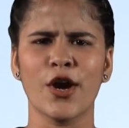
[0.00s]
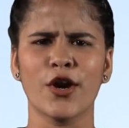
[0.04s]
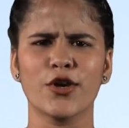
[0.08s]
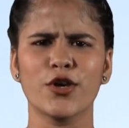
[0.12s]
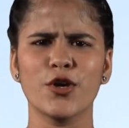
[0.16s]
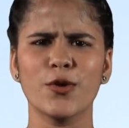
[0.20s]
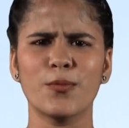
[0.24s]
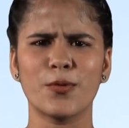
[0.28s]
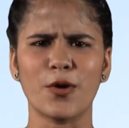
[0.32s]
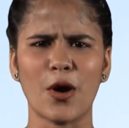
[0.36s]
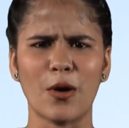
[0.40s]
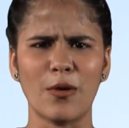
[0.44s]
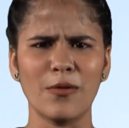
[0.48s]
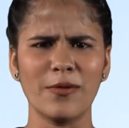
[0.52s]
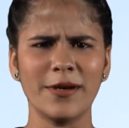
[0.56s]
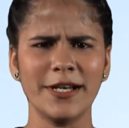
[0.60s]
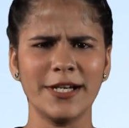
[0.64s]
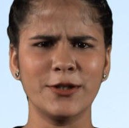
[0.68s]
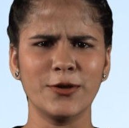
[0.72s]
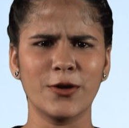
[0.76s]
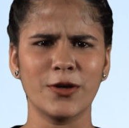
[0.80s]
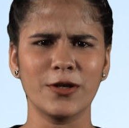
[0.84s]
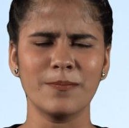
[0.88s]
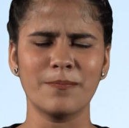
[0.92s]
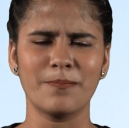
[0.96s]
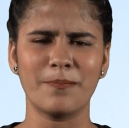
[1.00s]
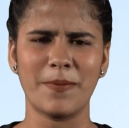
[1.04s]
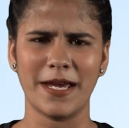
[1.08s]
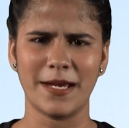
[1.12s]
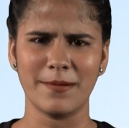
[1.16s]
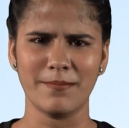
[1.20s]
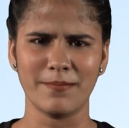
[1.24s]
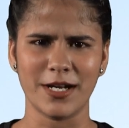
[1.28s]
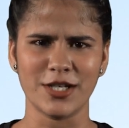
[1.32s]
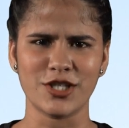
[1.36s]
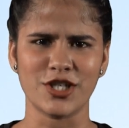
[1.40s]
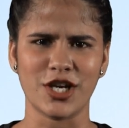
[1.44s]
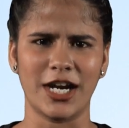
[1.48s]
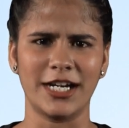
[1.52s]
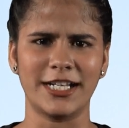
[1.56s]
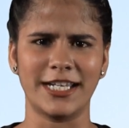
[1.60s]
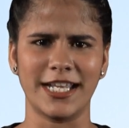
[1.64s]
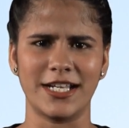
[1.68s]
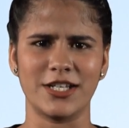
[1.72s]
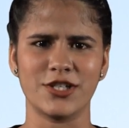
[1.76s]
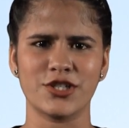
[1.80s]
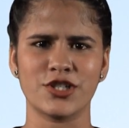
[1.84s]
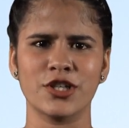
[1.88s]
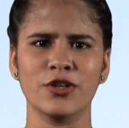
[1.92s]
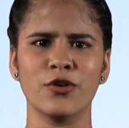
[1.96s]
you probably don't pay much
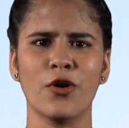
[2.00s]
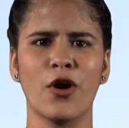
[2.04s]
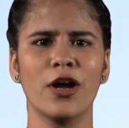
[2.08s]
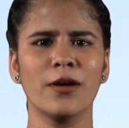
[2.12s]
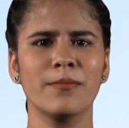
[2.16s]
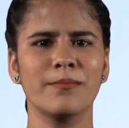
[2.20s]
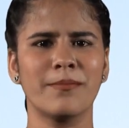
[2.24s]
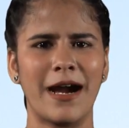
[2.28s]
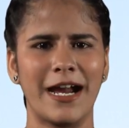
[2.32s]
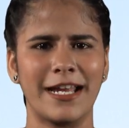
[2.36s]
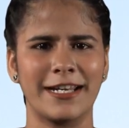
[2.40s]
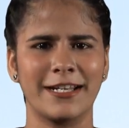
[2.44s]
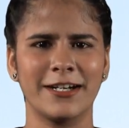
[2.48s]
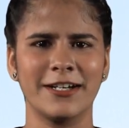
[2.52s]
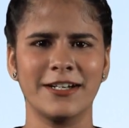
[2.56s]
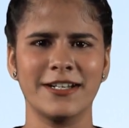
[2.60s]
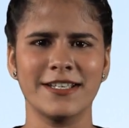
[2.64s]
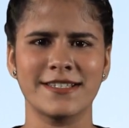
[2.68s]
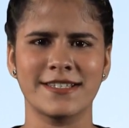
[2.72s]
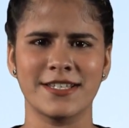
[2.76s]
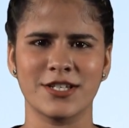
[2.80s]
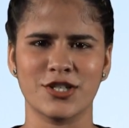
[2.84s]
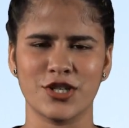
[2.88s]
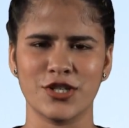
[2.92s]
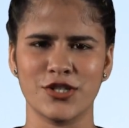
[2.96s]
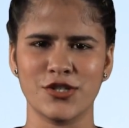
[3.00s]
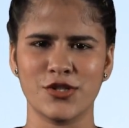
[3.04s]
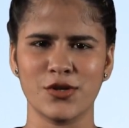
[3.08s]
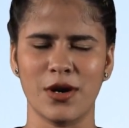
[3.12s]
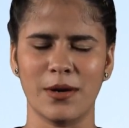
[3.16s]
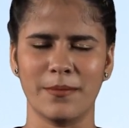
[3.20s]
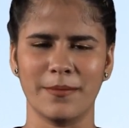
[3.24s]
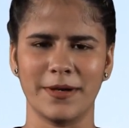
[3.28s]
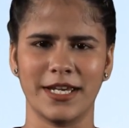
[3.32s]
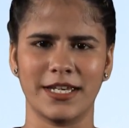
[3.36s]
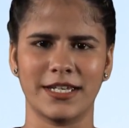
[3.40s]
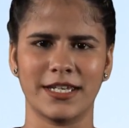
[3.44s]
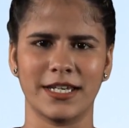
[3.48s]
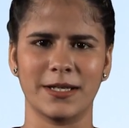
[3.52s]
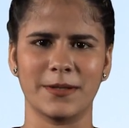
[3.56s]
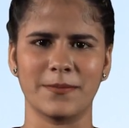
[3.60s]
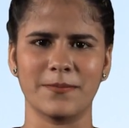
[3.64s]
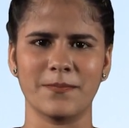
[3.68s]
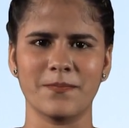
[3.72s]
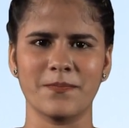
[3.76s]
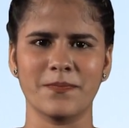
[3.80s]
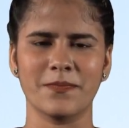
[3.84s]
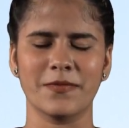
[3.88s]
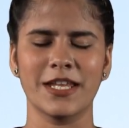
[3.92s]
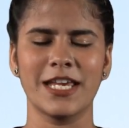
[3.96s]
attention on minor decisions you are
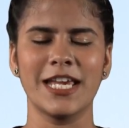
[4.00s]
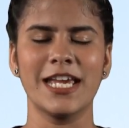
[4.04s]
making.